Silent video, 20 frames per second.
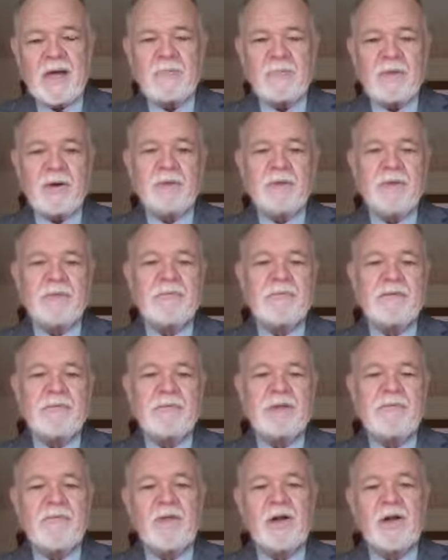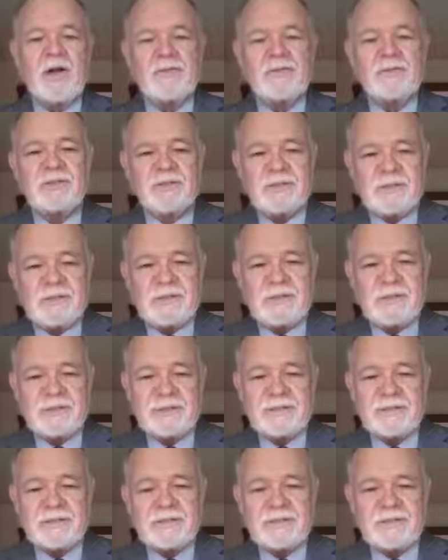Both of them involve
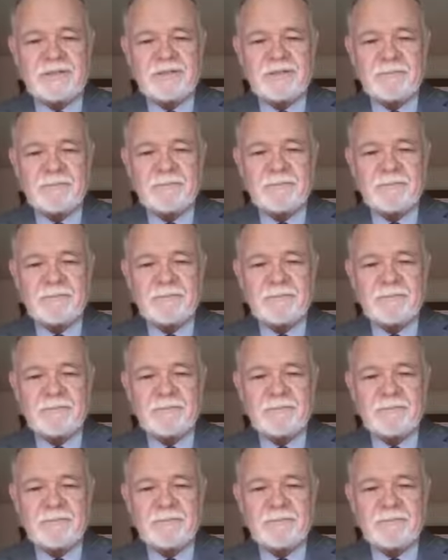Jesus